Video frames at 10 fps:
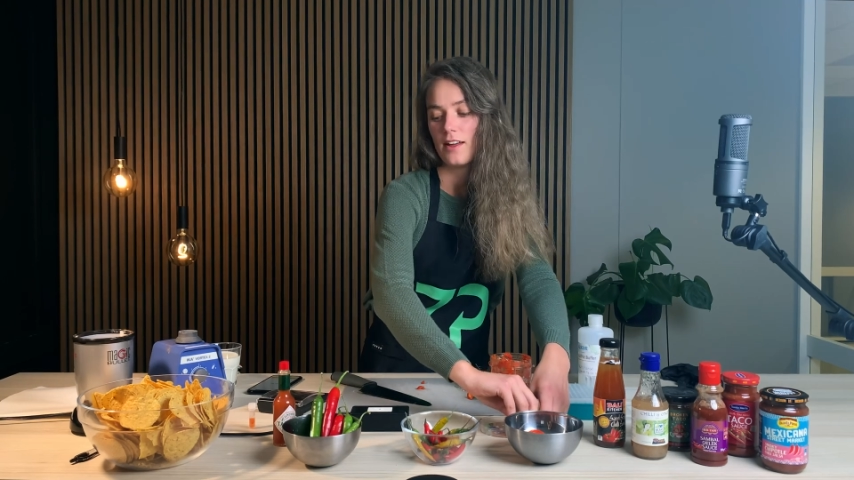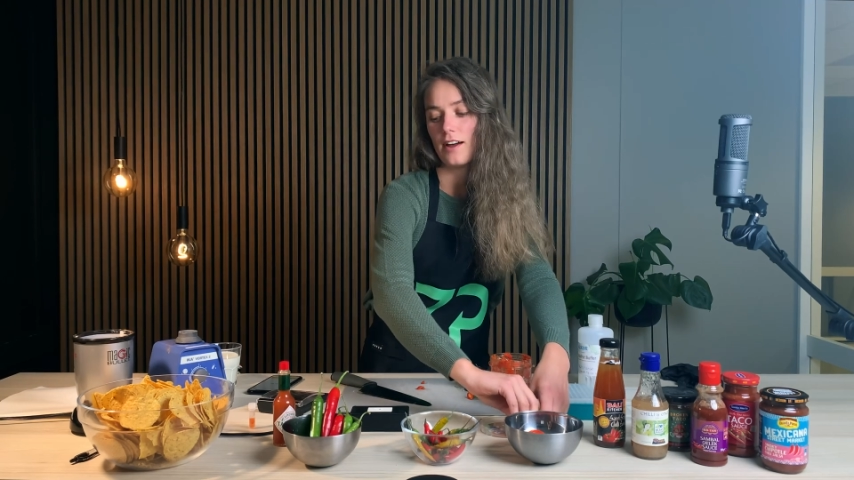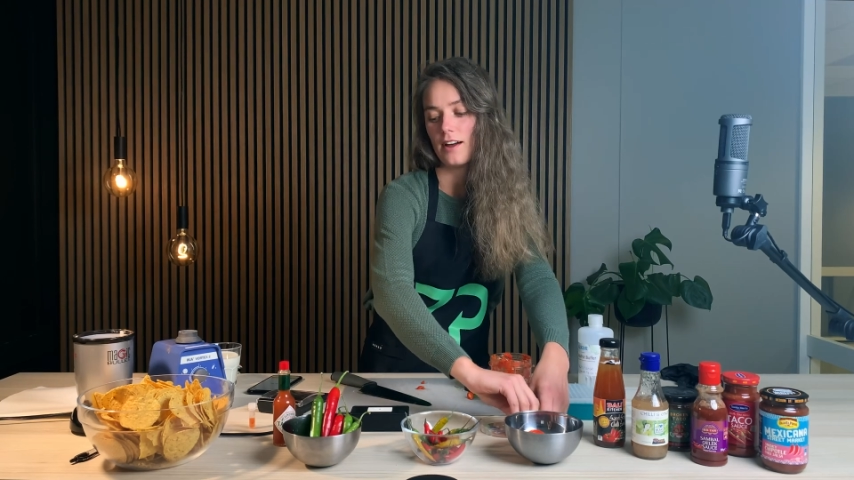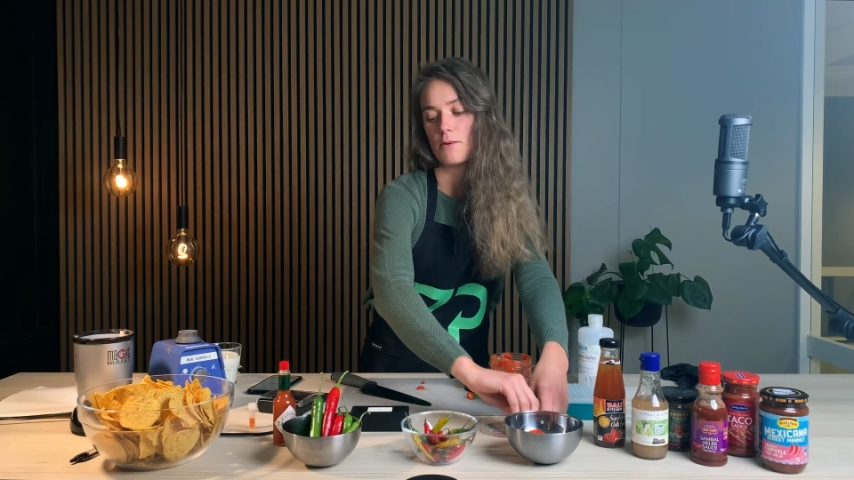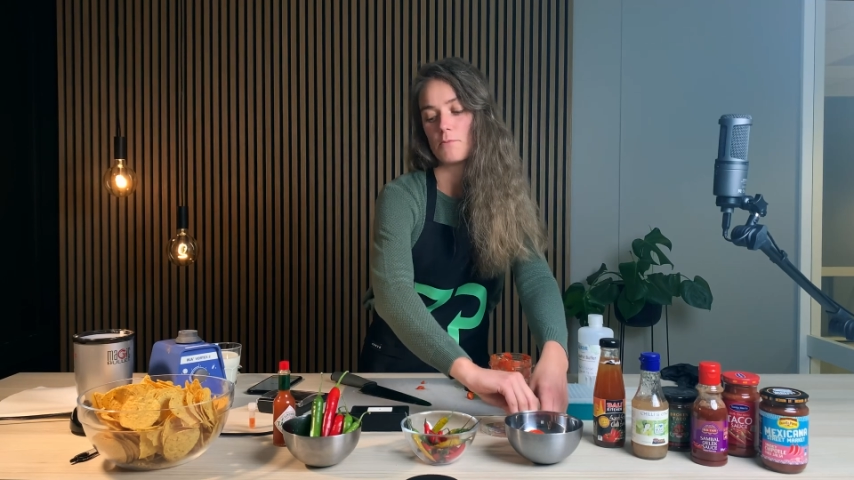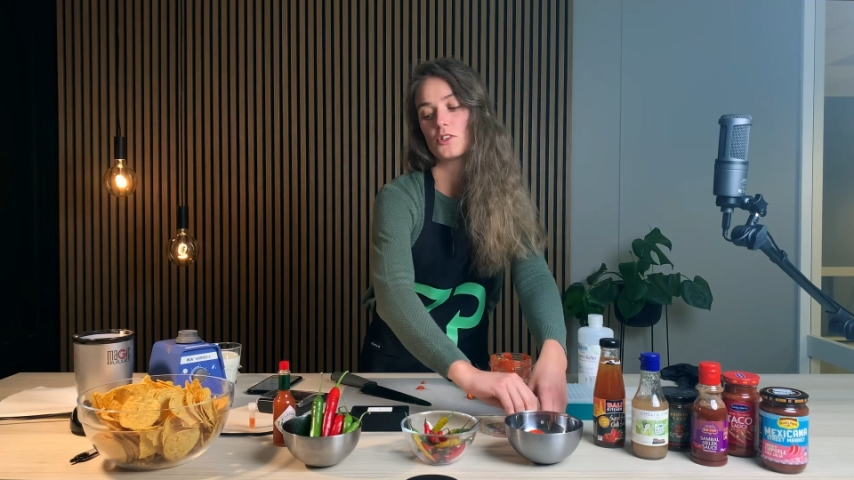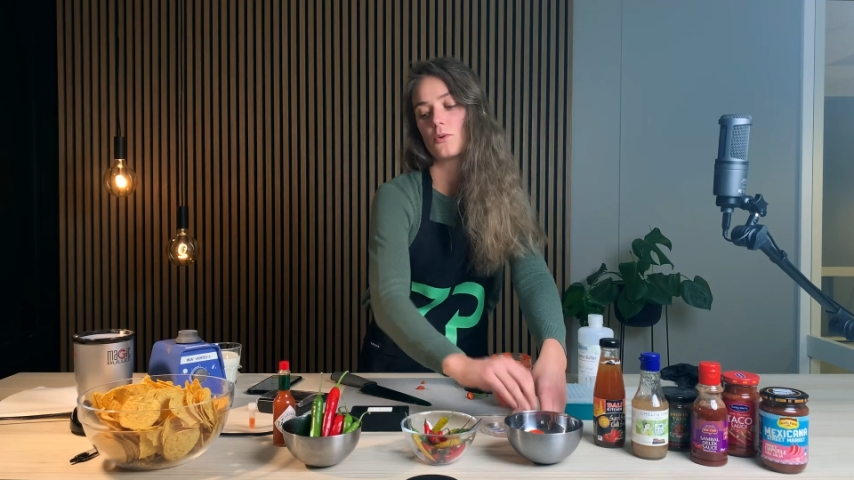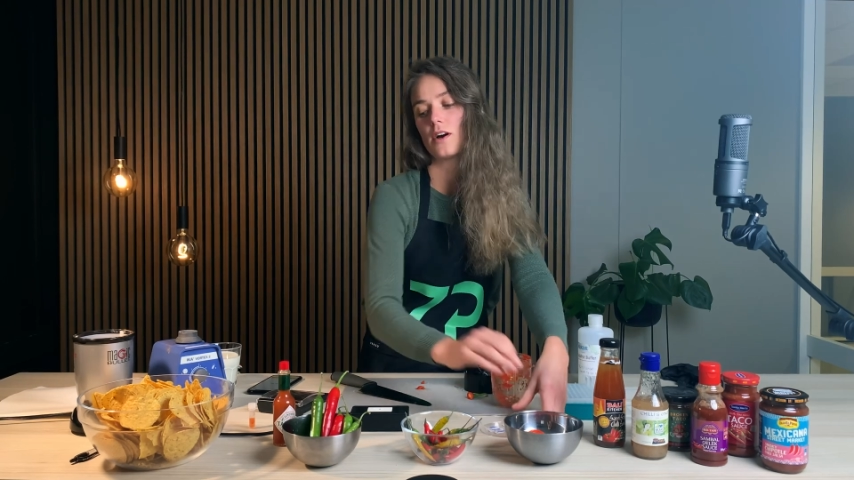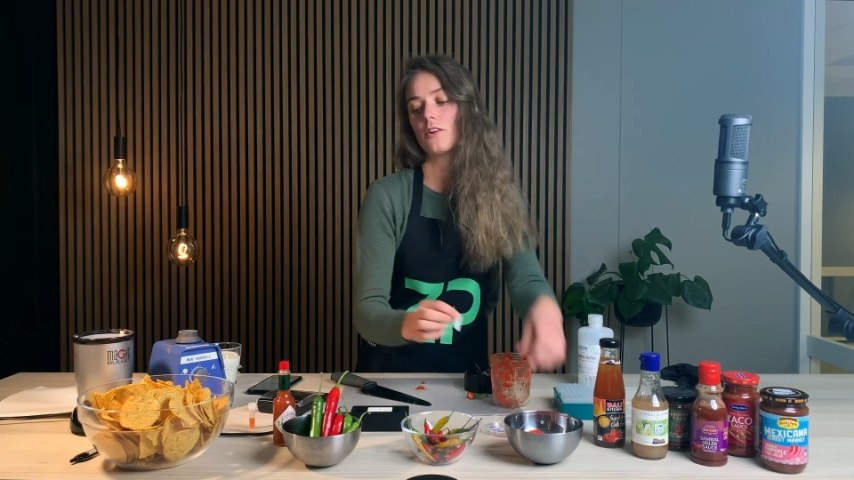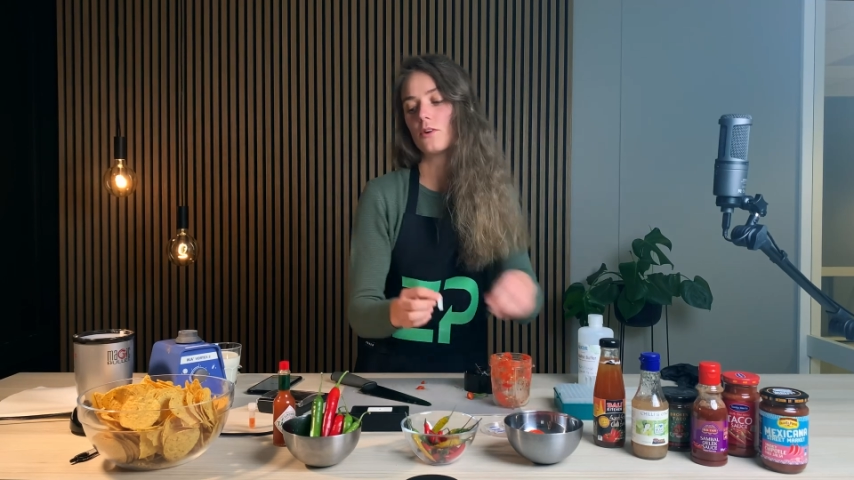Um,
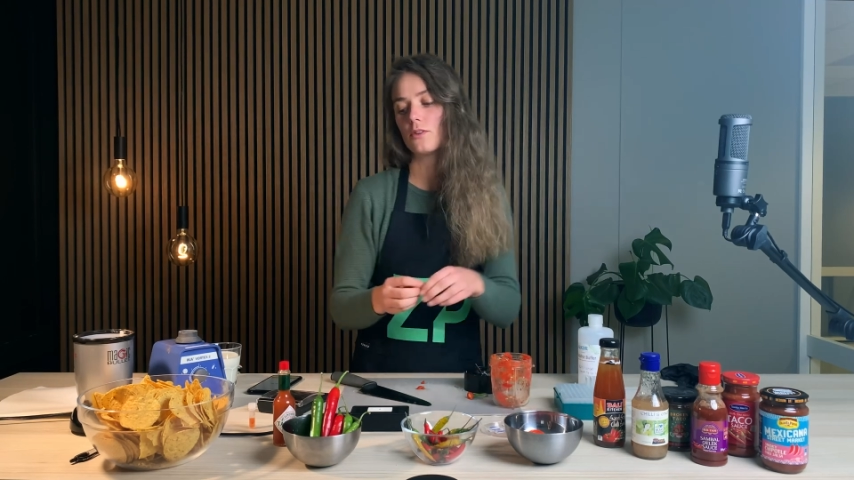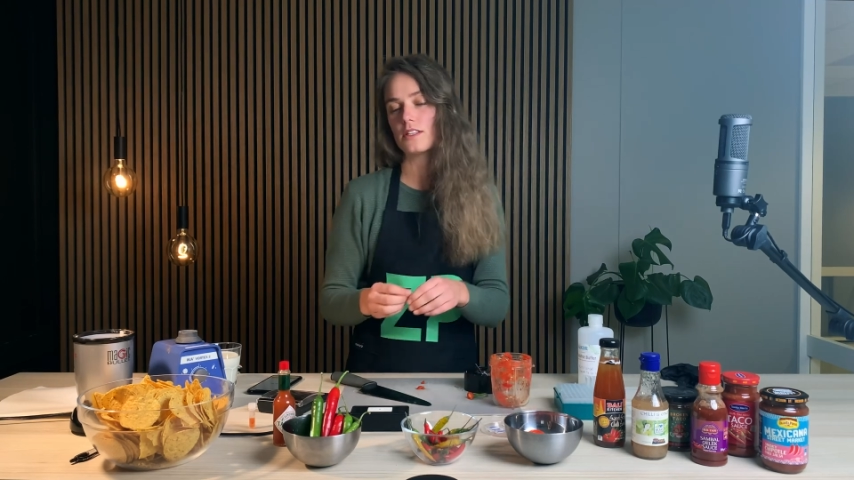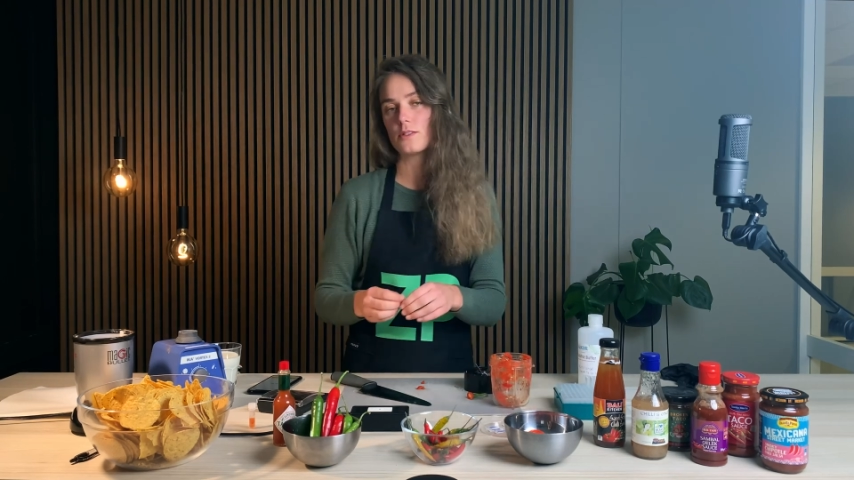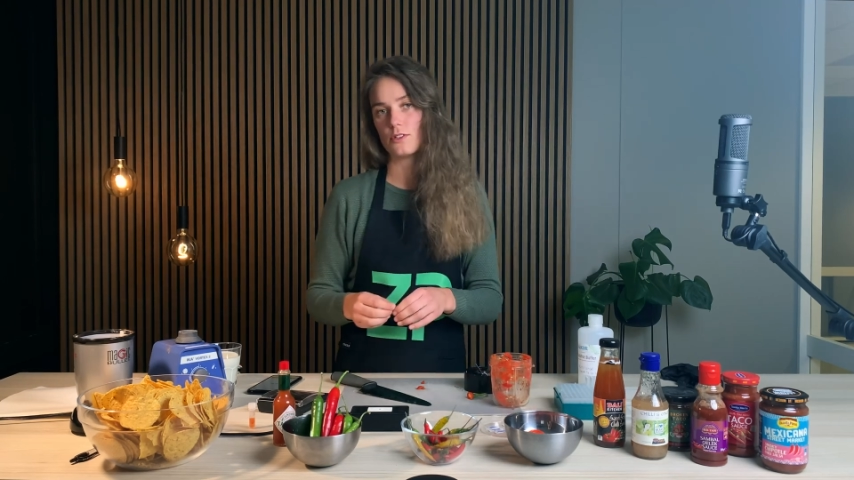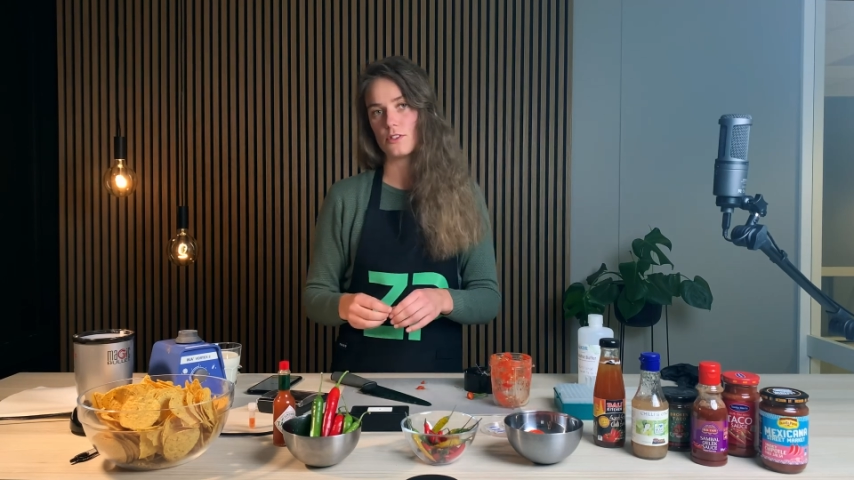so I know this one